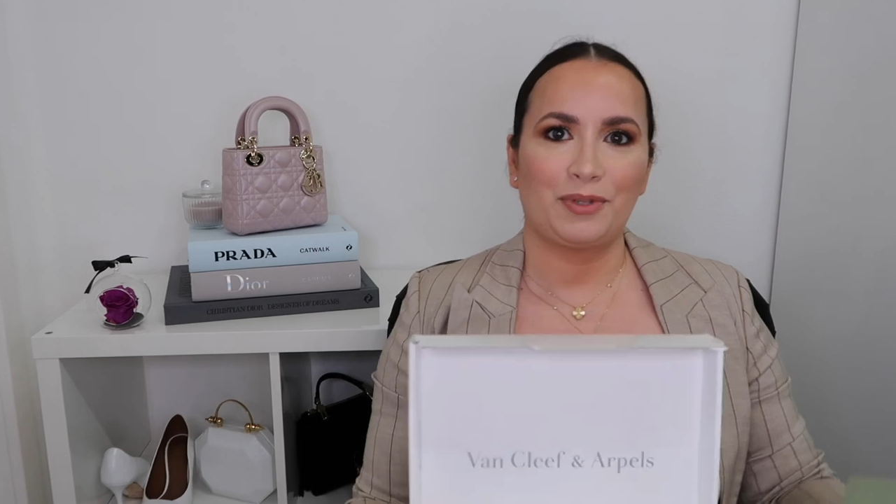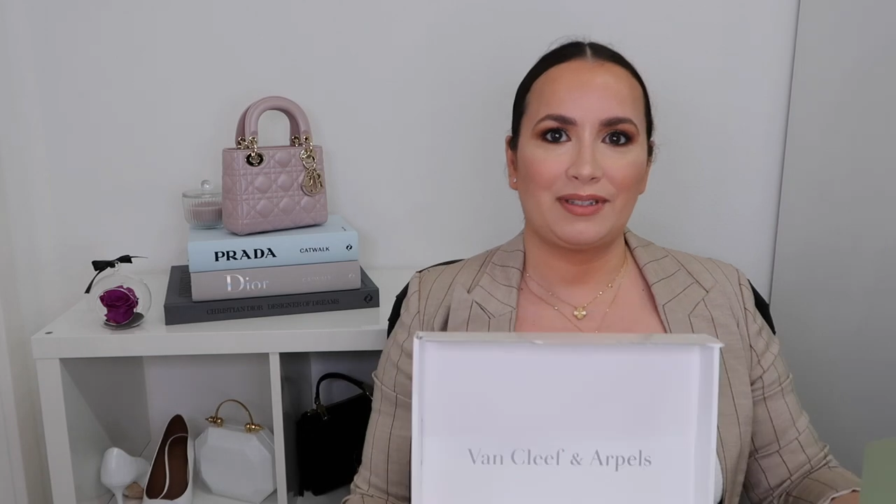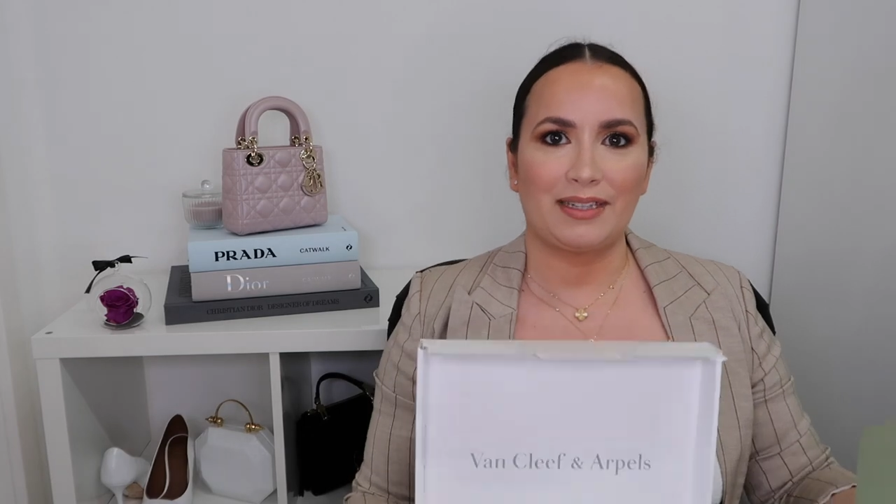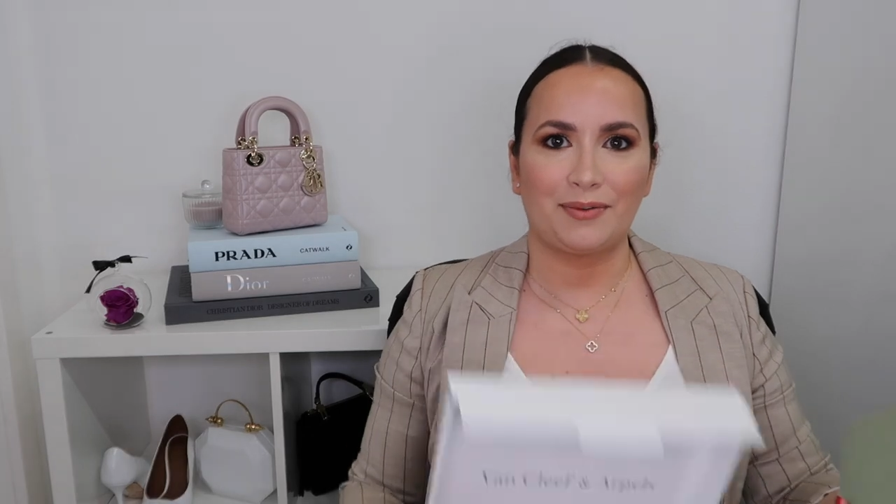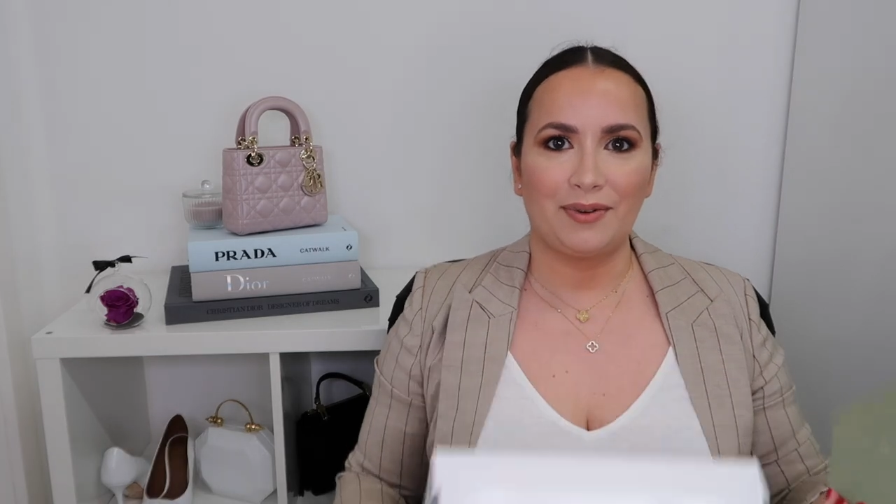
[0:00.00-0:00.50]

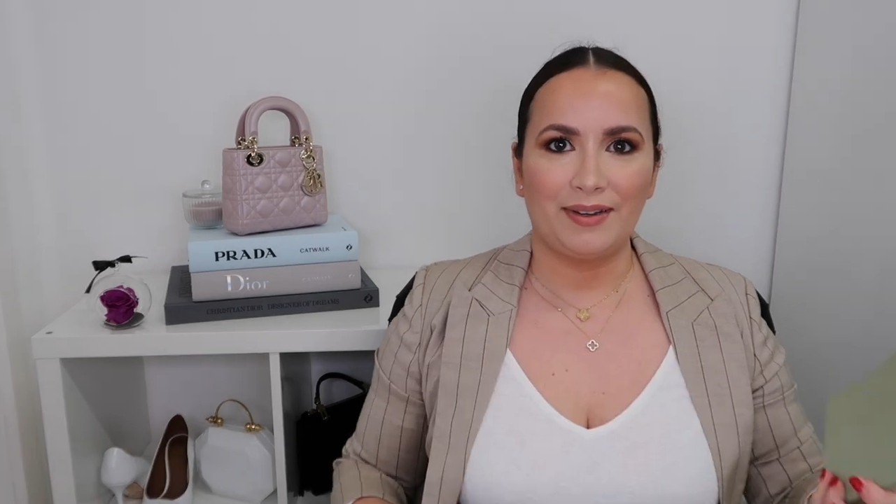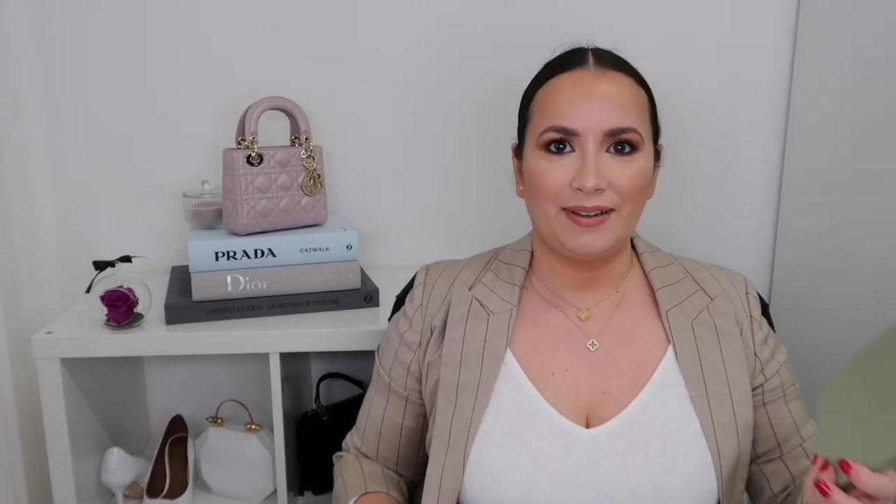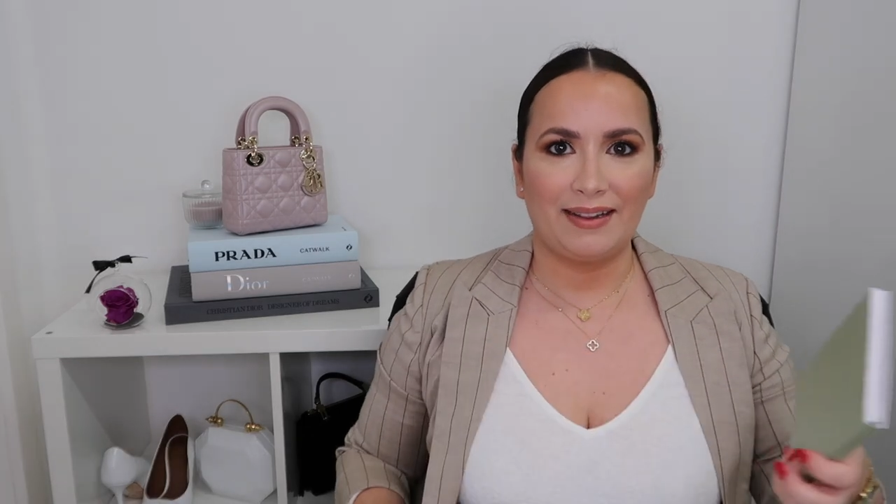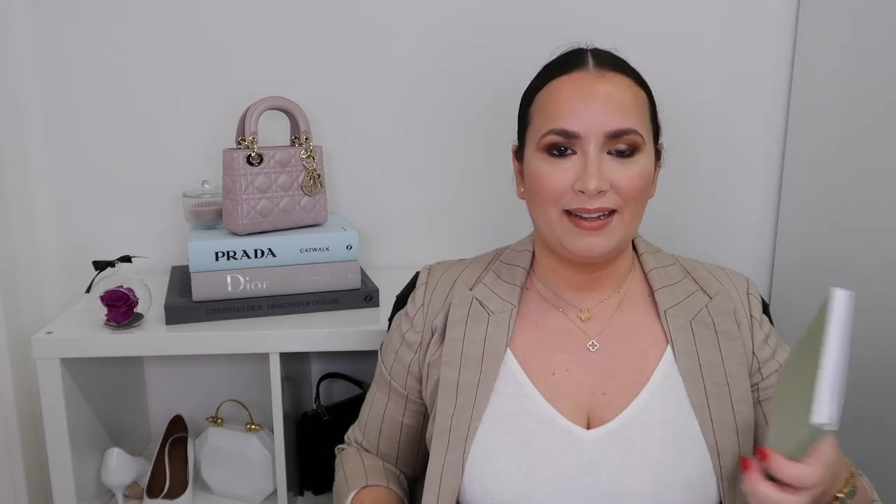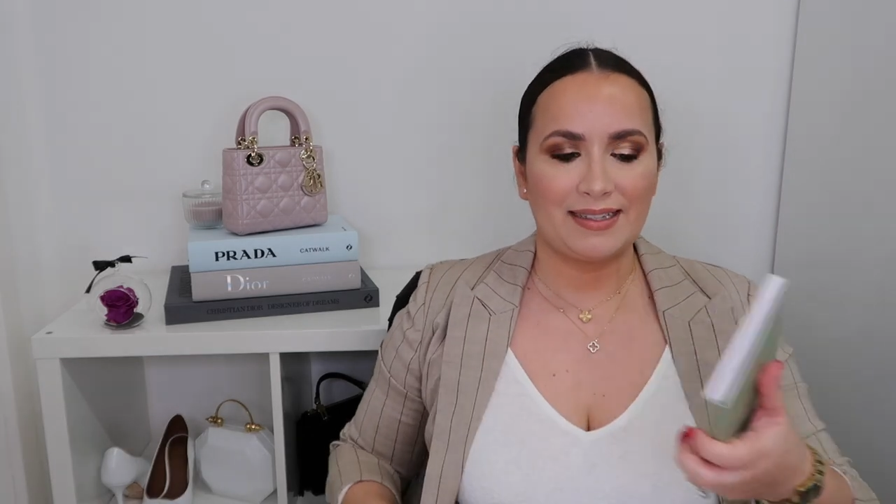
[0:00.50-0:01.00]
put down
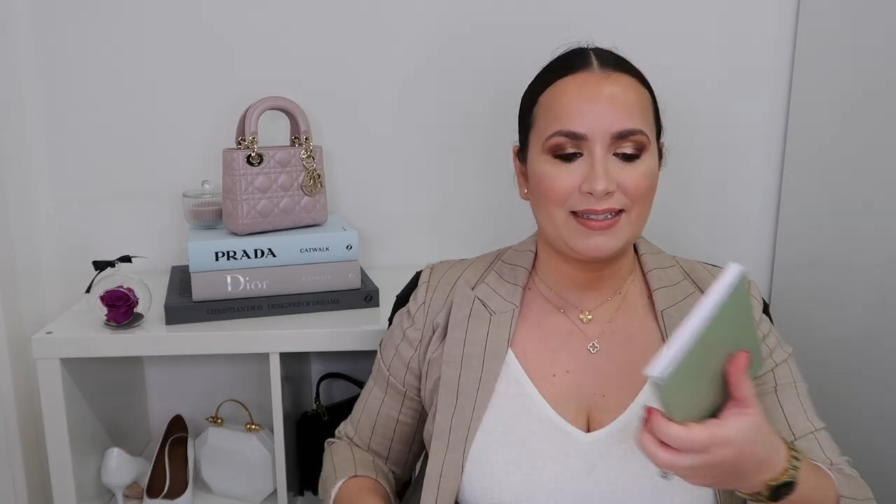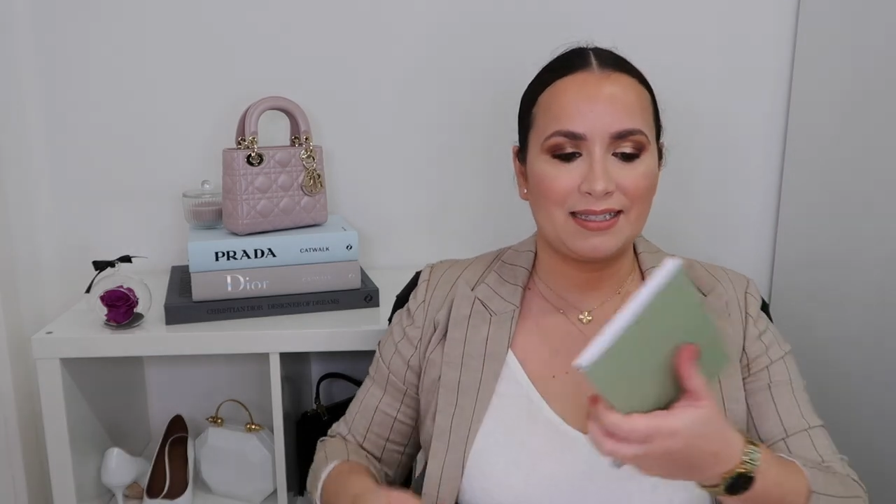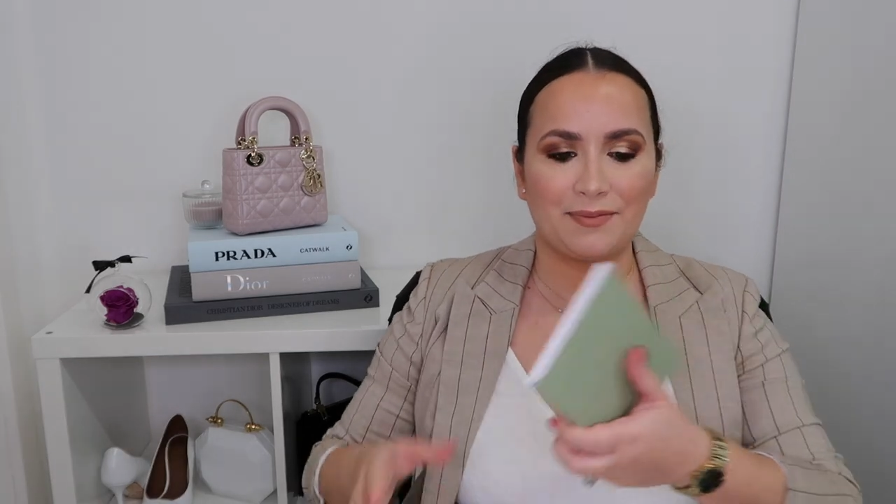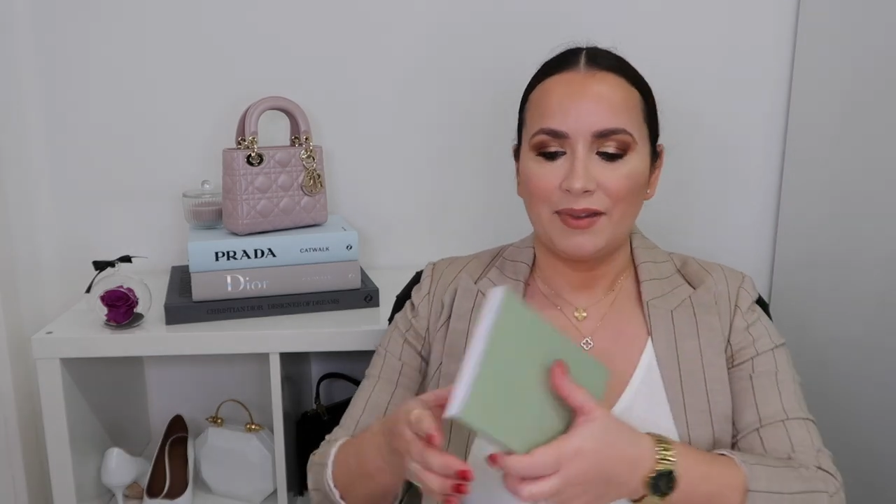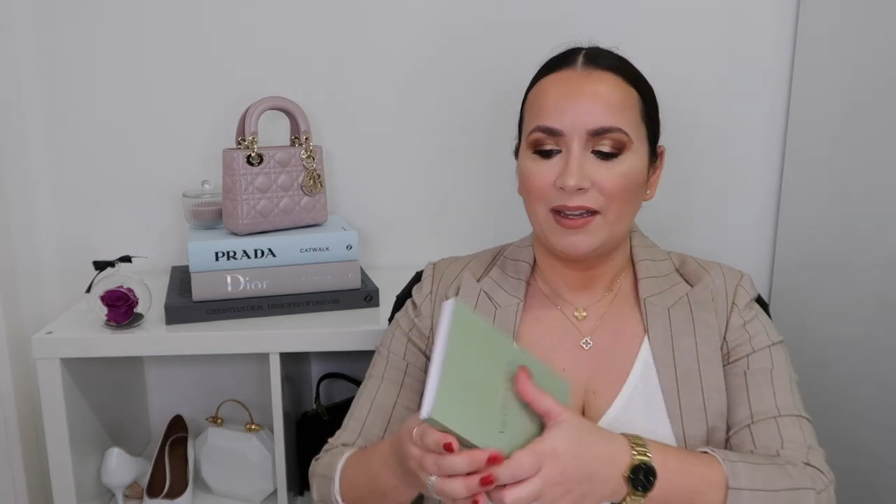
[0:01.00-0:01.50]
this.